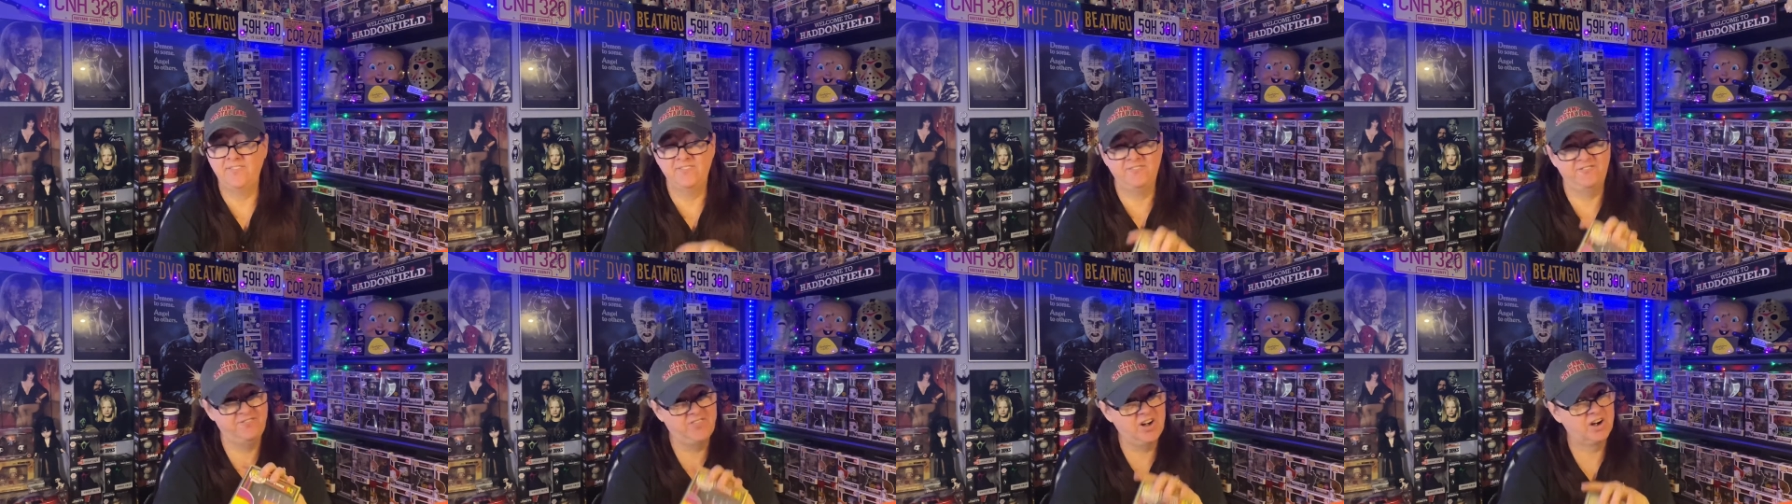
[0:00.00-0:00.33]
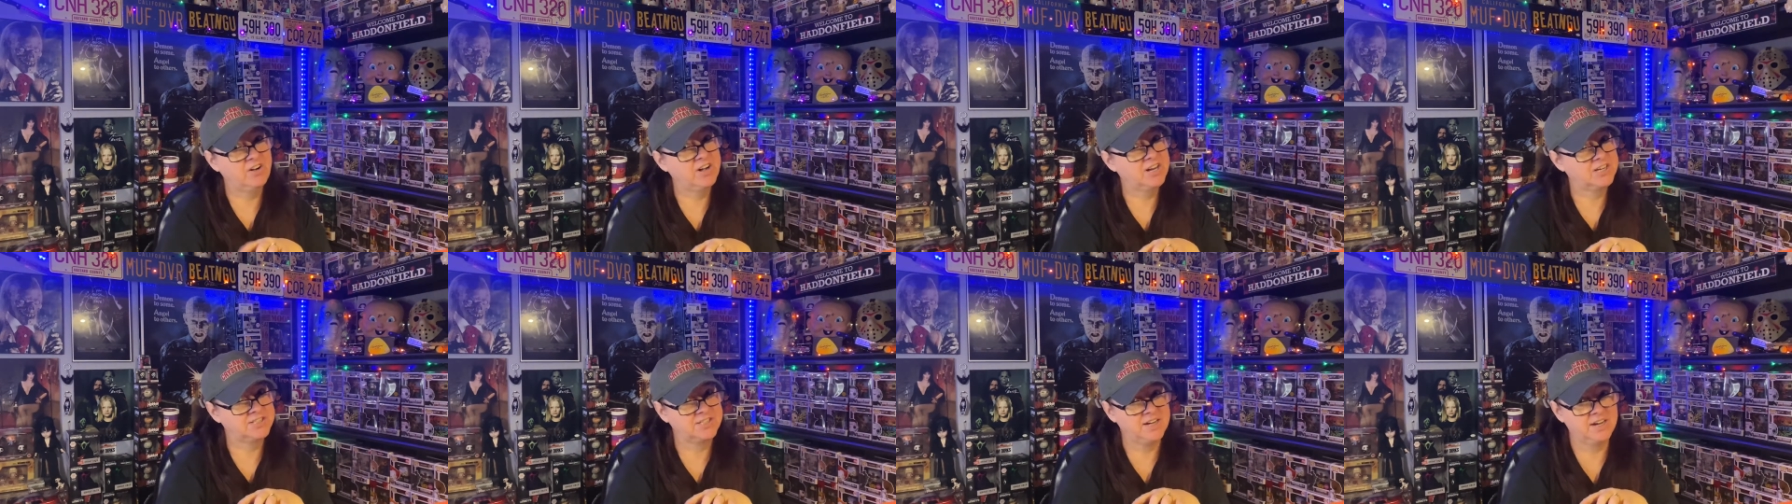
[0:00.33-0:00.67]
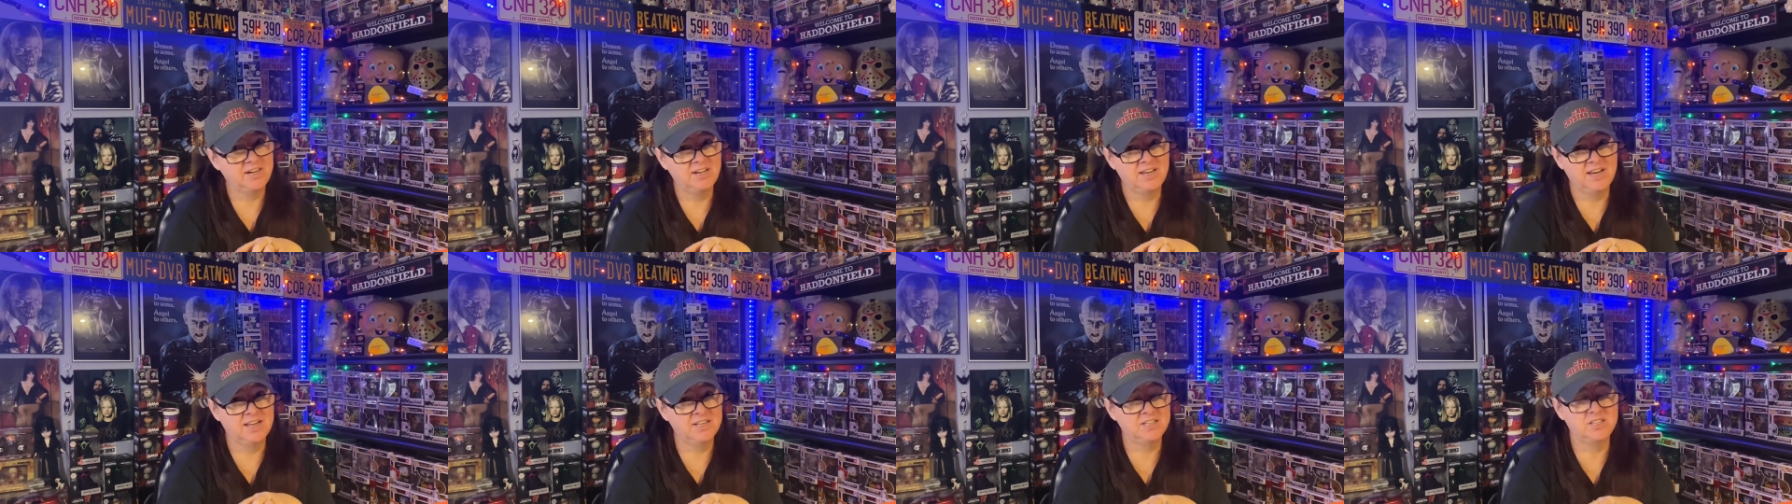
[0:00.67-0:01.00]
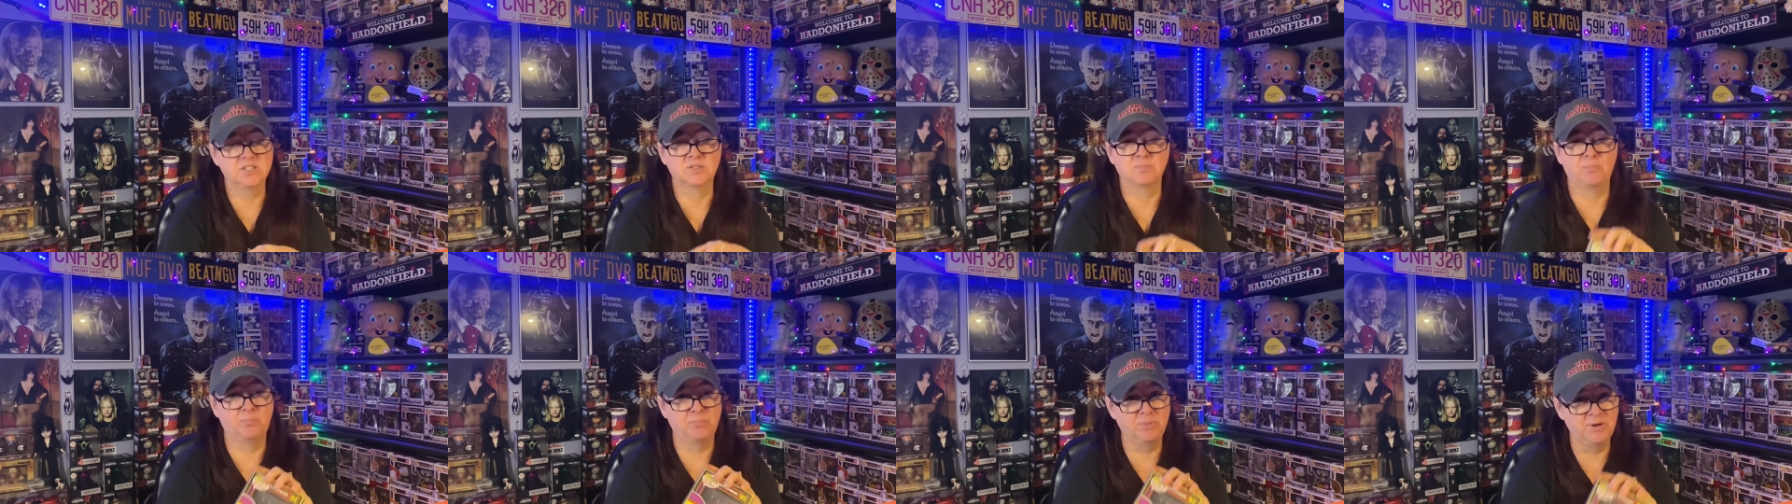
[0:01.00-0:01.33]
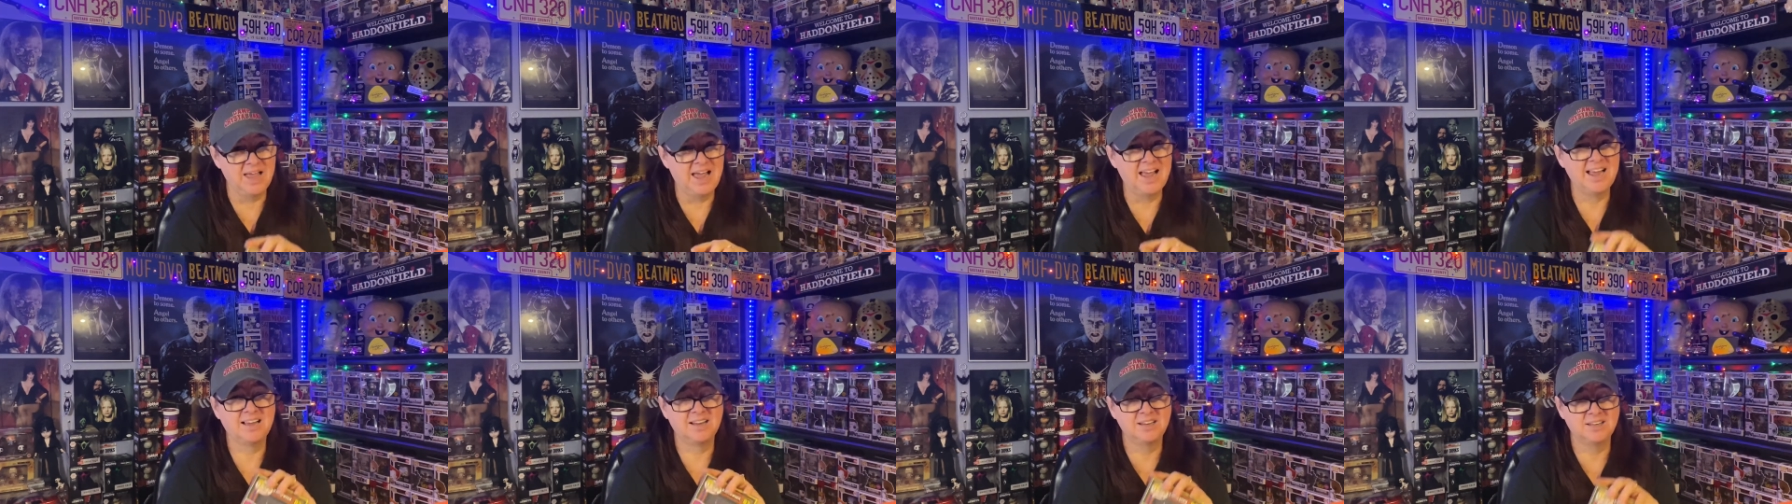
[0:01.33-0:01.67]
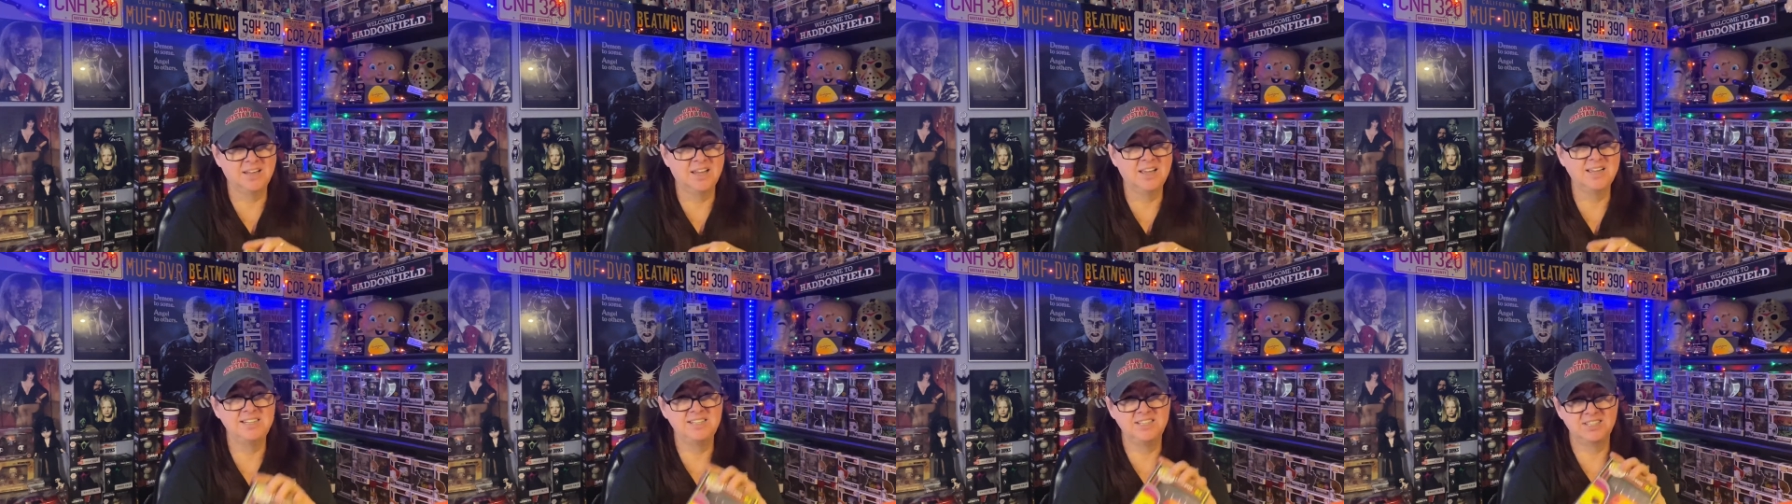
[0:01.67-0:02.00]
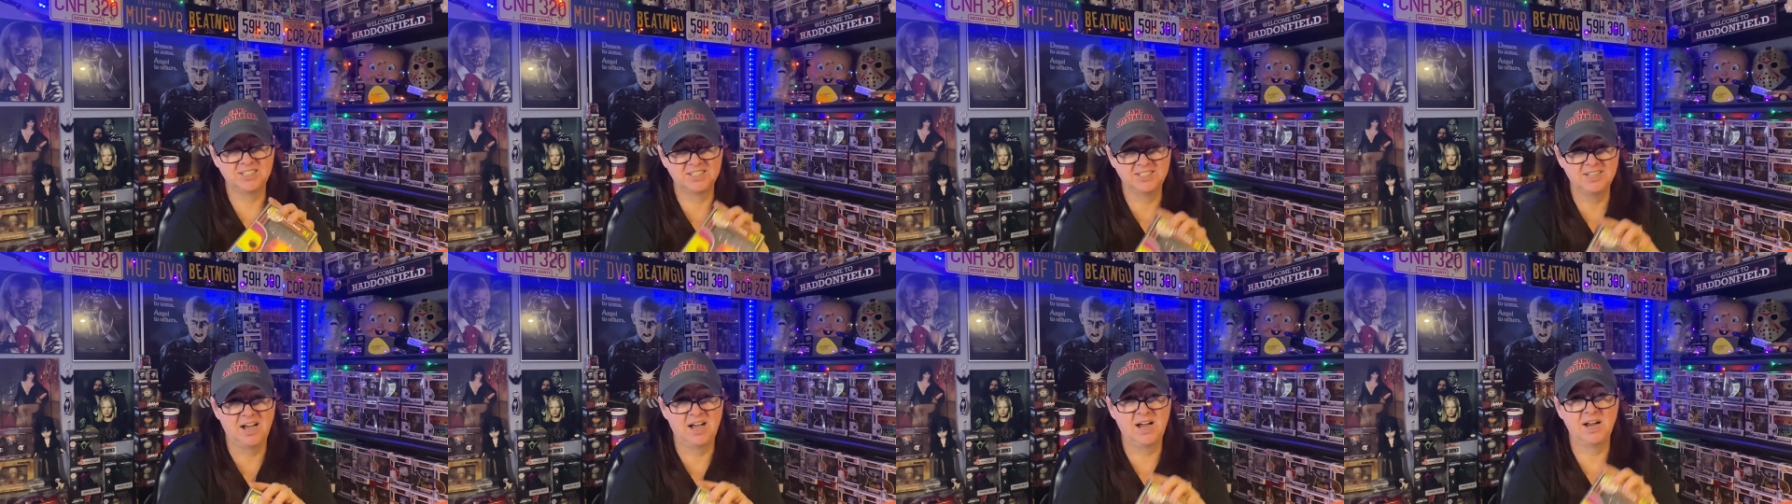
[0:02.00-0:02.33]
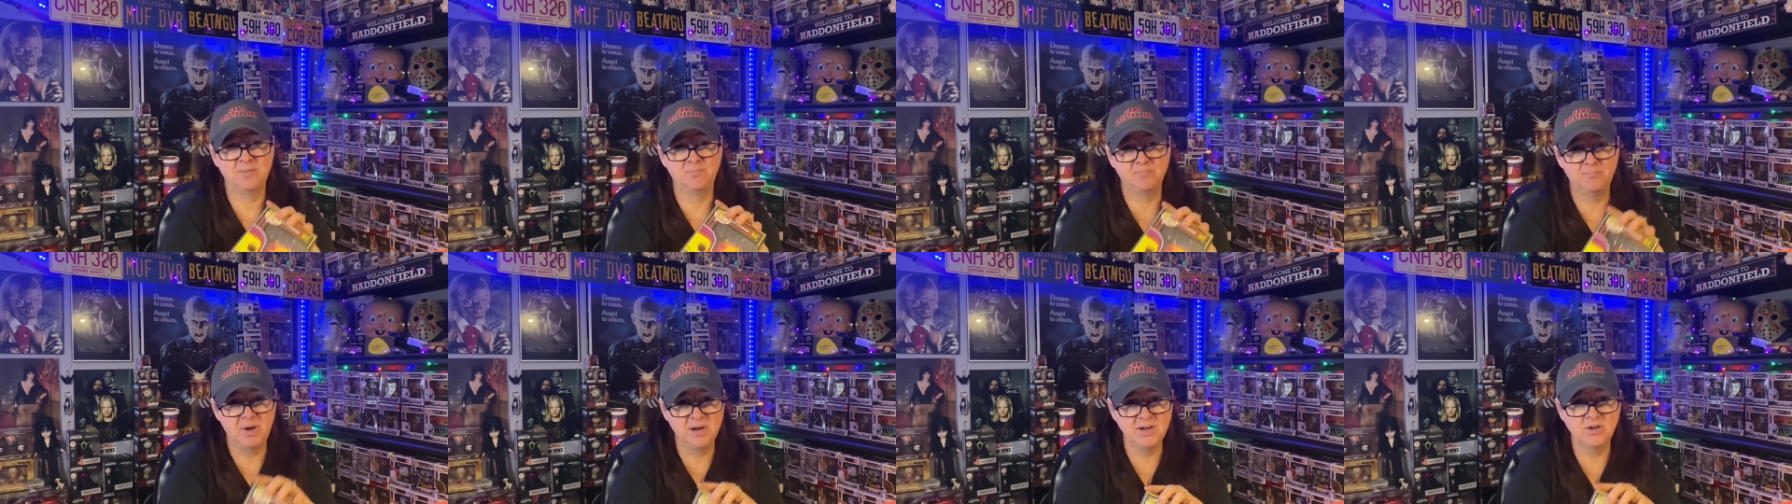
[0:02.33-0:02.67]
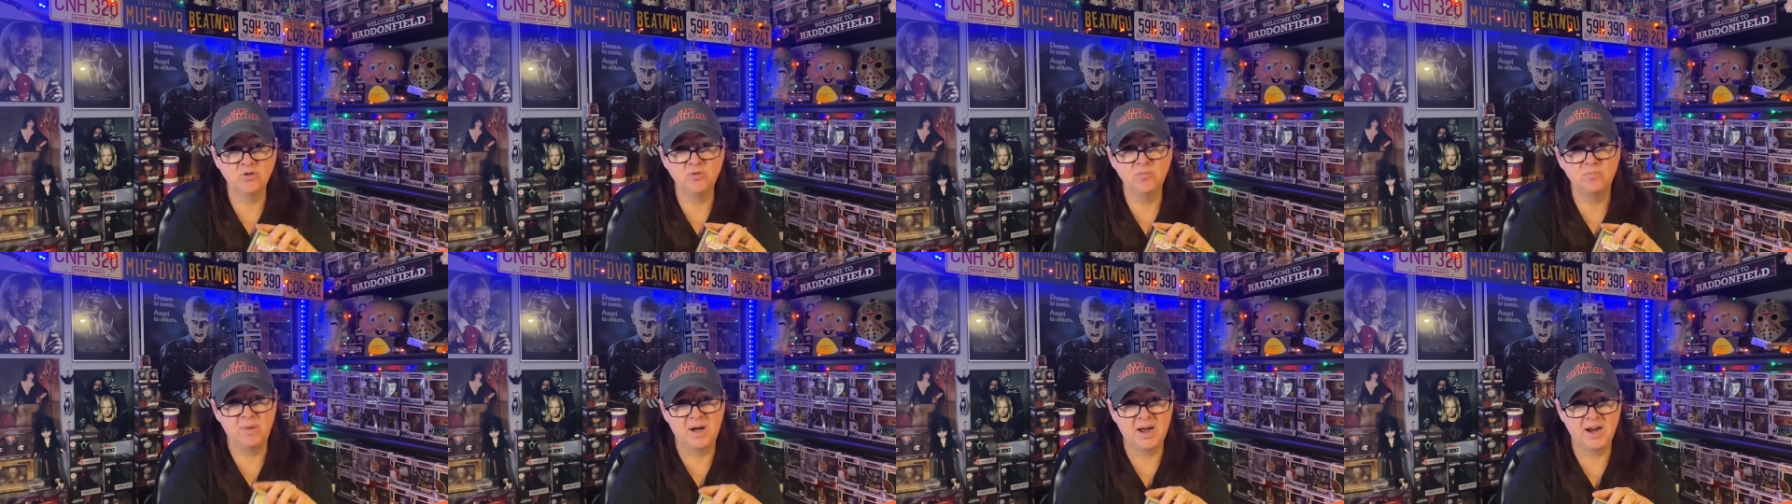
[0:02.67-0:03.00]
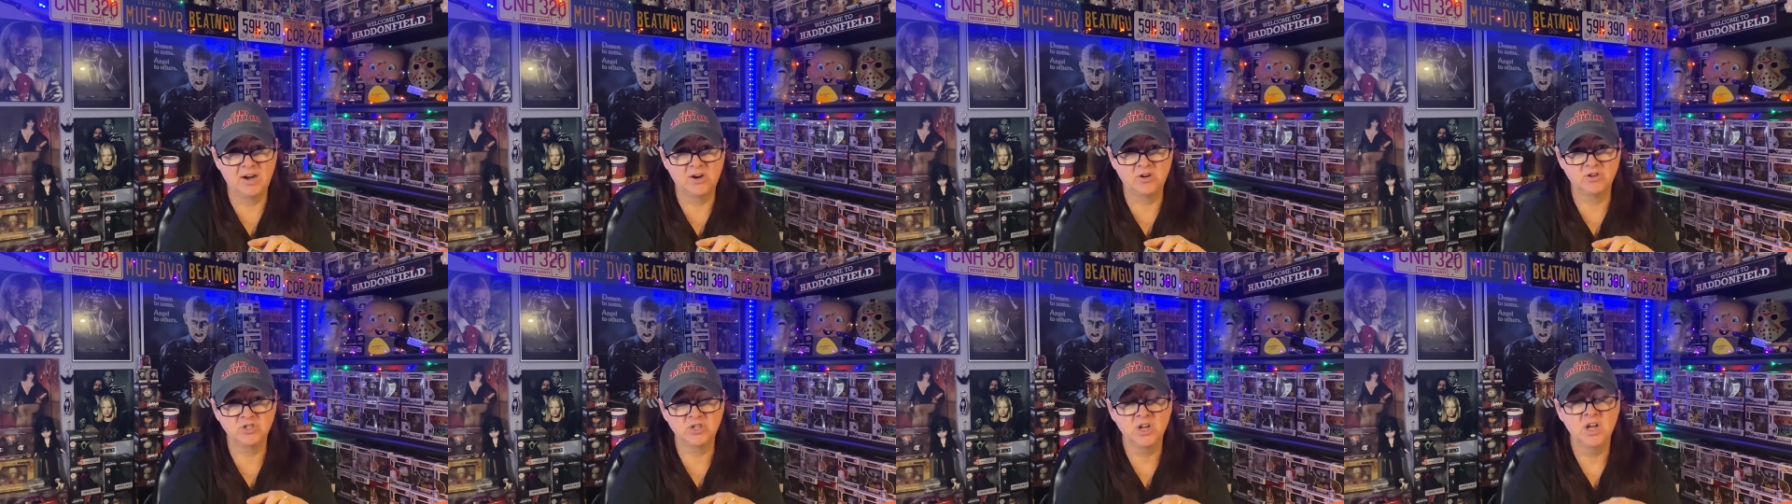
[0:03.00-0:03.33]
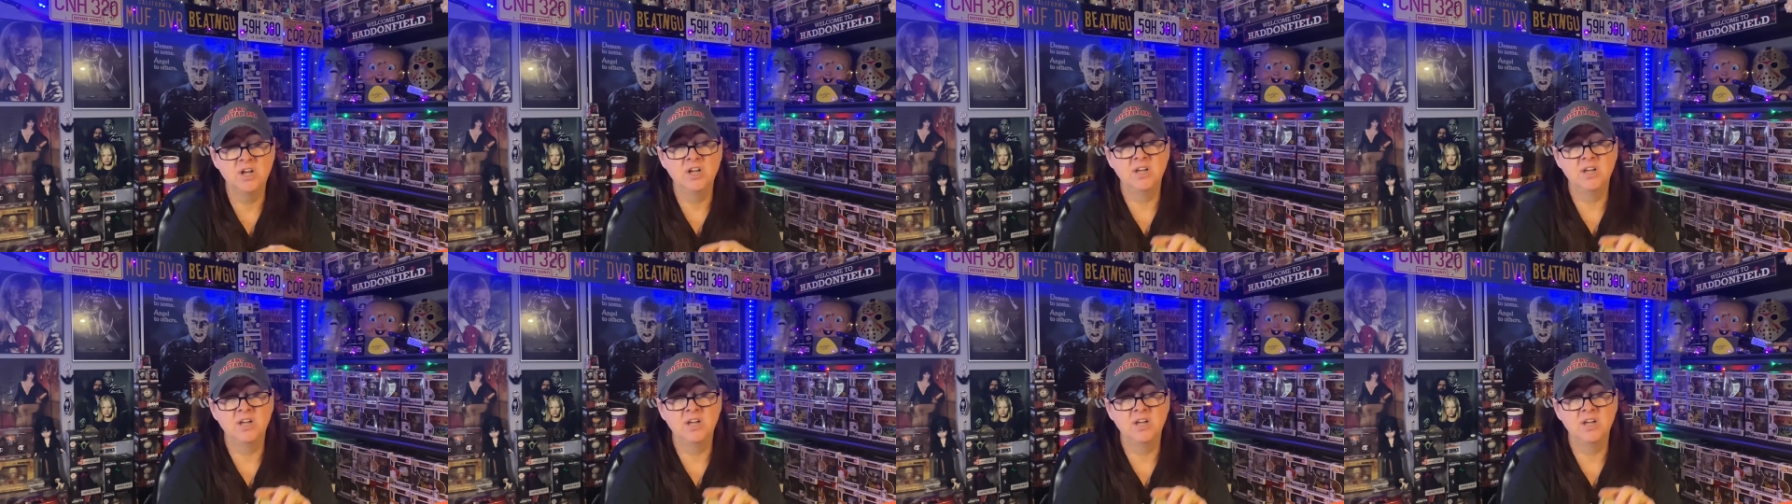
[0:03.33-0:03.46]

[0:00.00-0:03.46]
Very excited to get this black light signed Michael Myers,